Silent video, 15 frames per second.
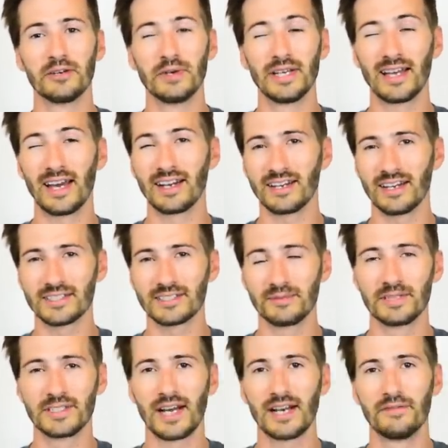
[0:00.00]
We kind of custom
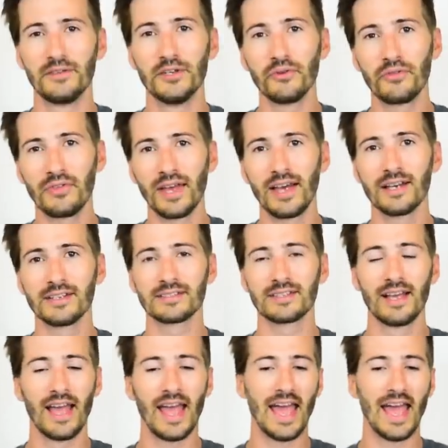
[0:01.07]
designed a few things